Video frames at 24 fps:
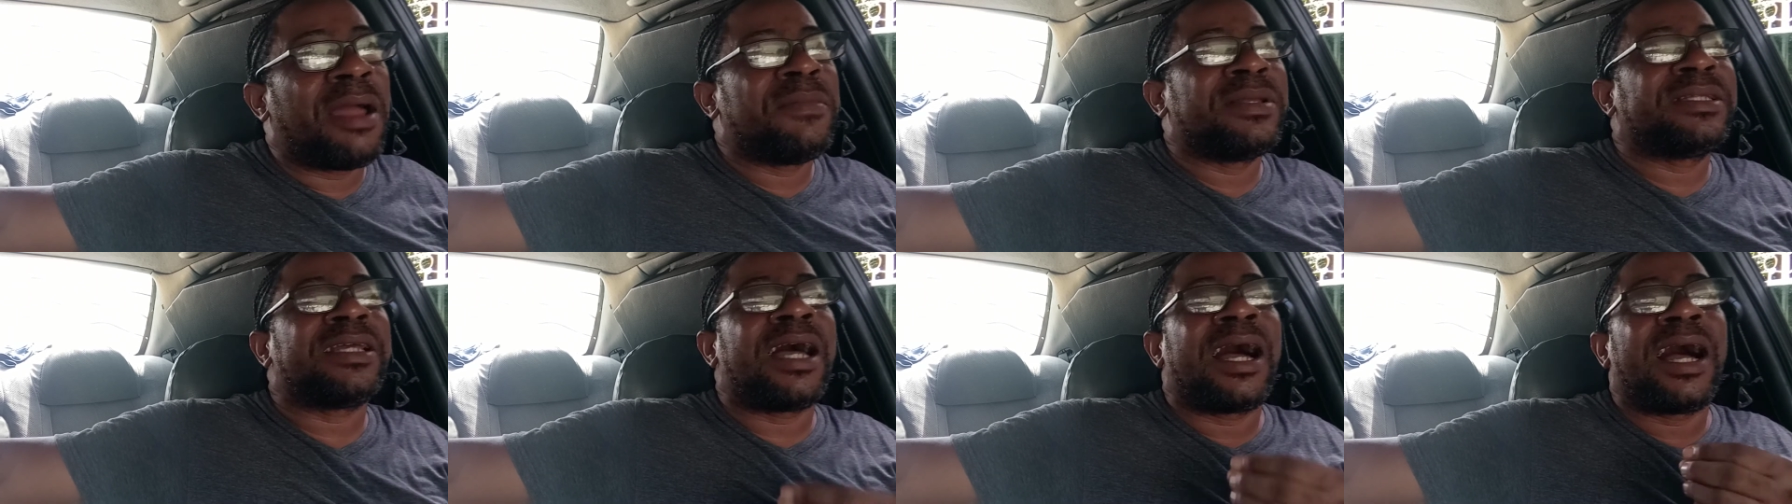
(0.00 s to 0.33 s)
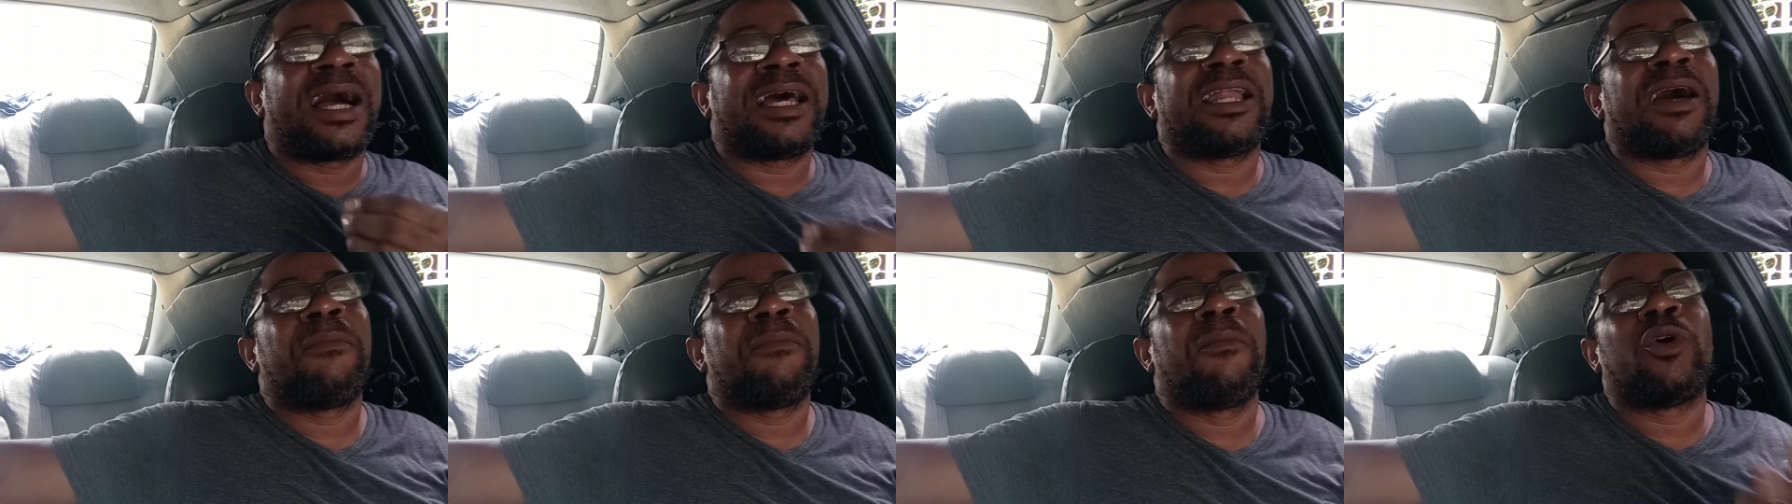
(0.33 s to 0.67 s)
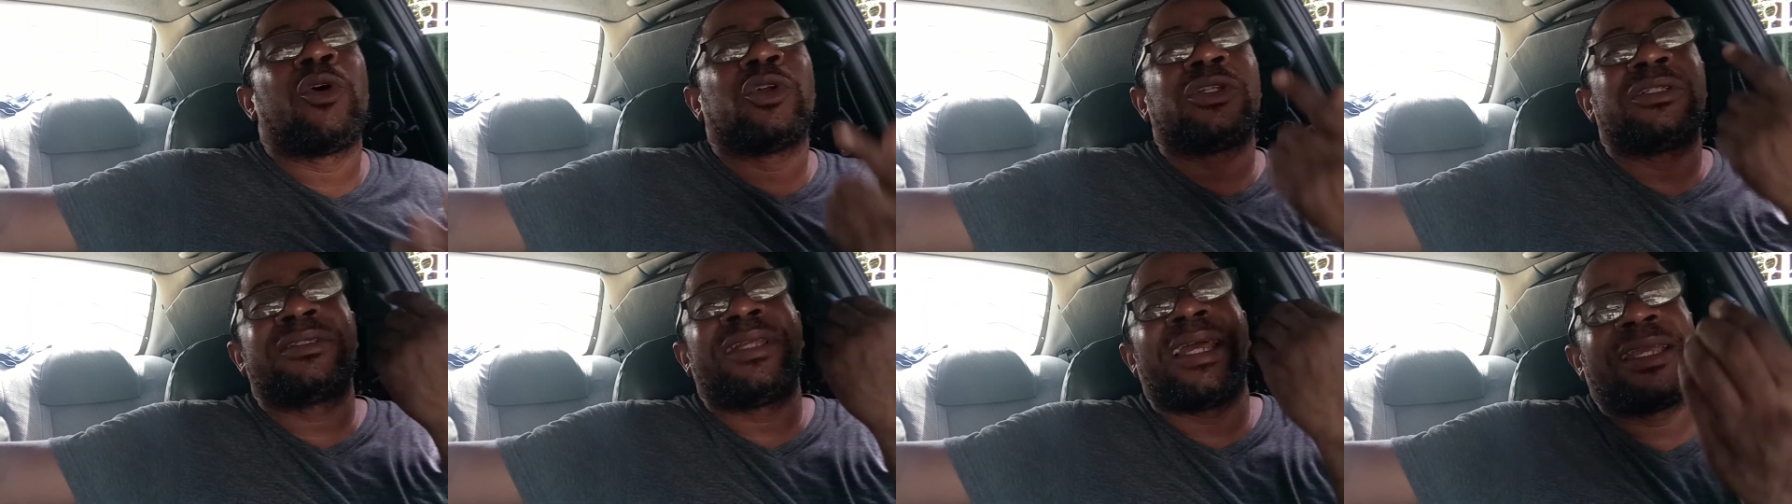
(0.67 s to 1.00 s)
It's all
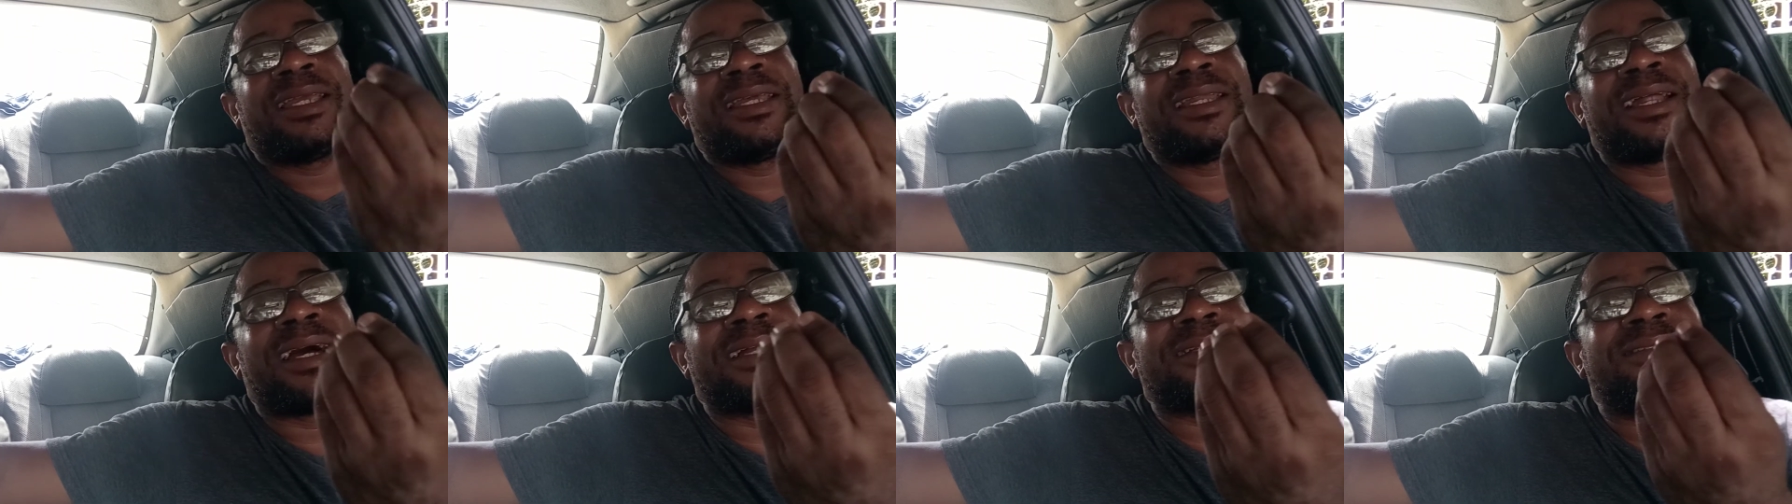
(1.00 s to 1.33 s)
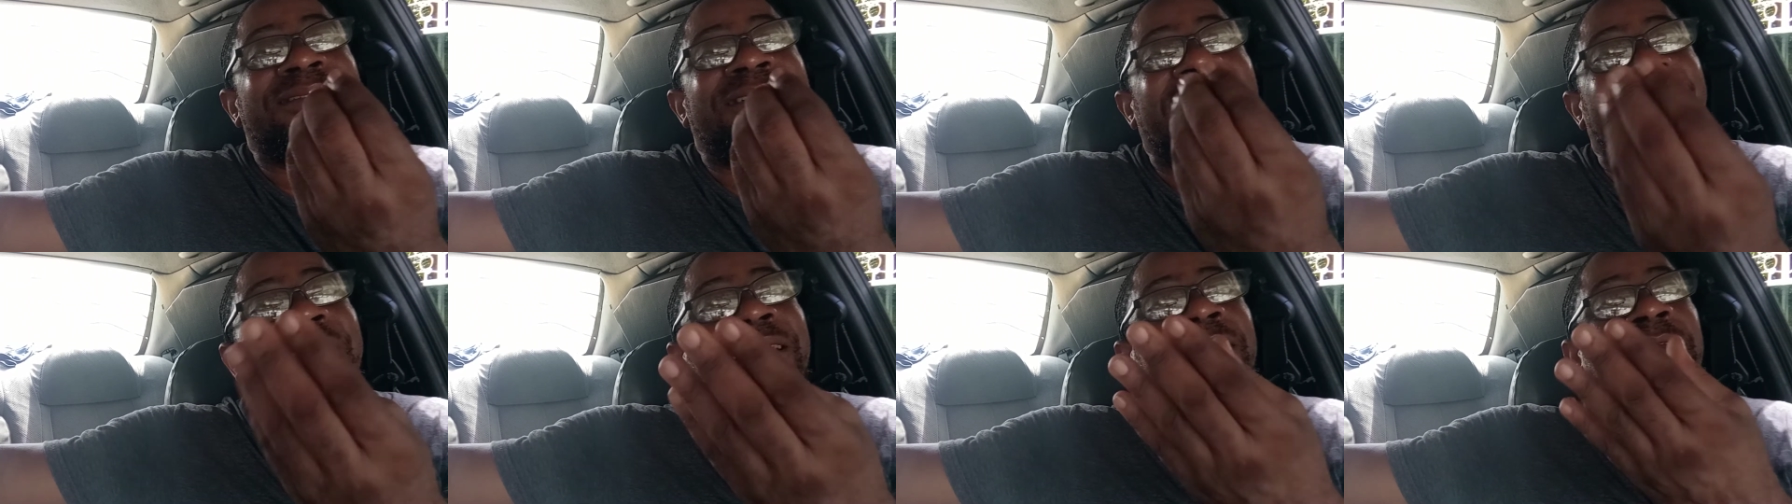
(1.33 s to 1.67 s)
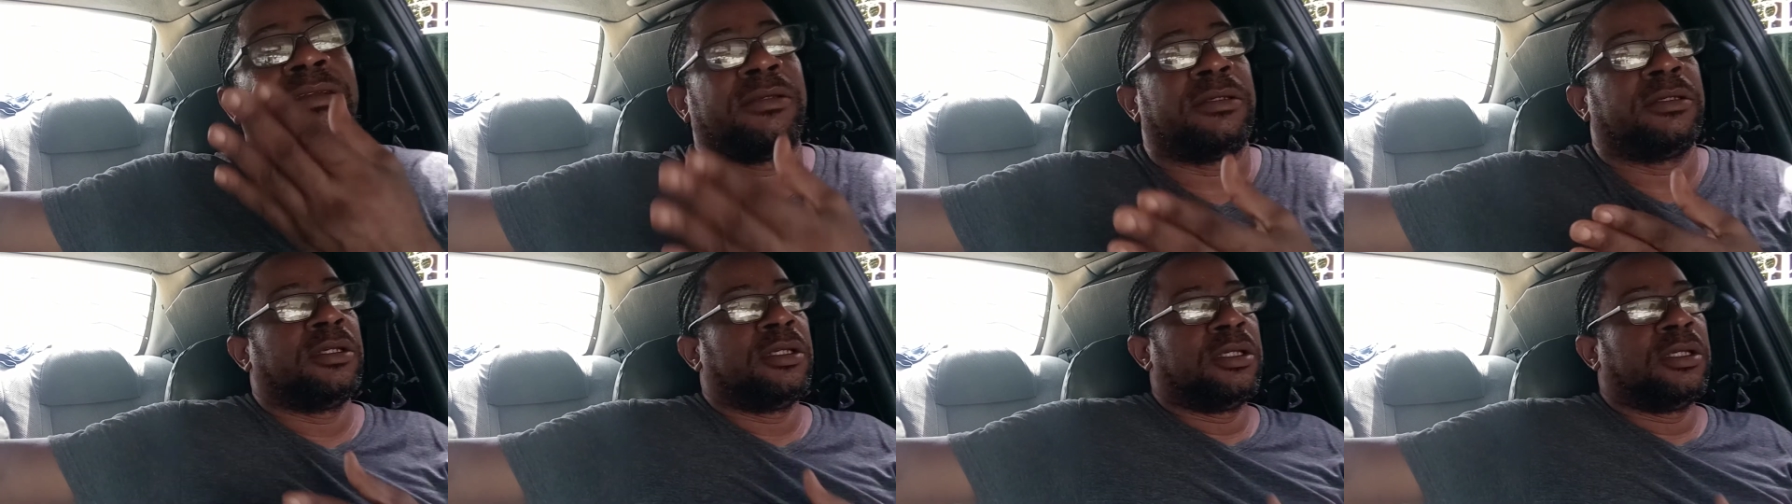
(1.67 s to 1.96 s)
about taking a thing.